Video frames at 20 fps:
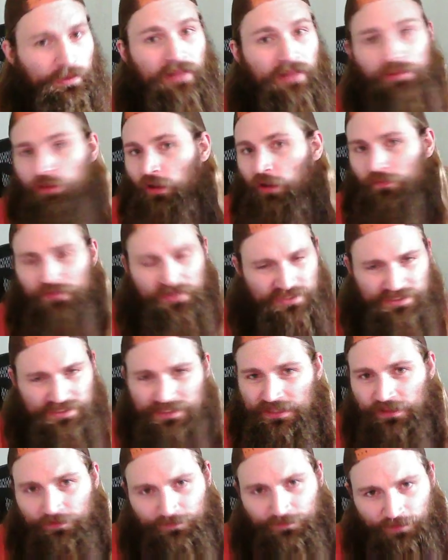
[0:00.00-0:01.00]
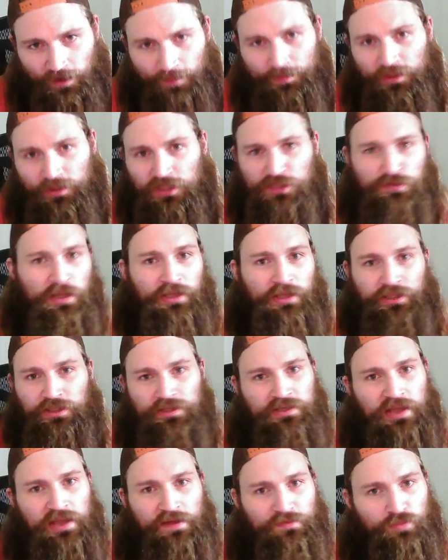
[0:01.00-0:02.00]
I'd love to see the fight because I
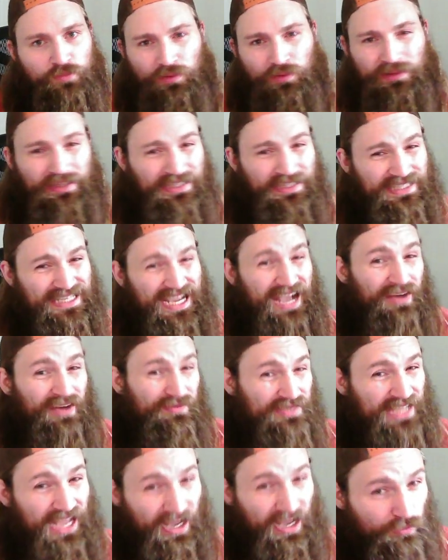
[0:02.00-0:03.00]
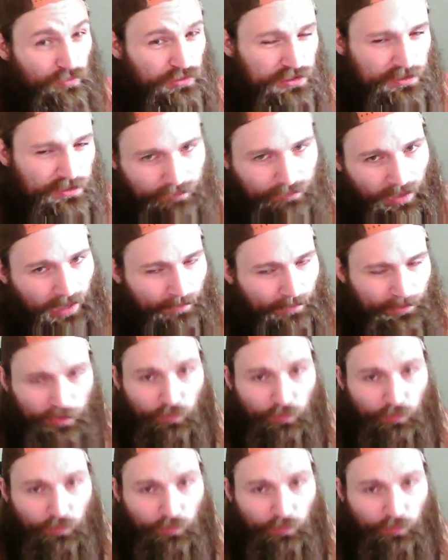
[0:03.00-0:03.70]
can never really count out Bobby.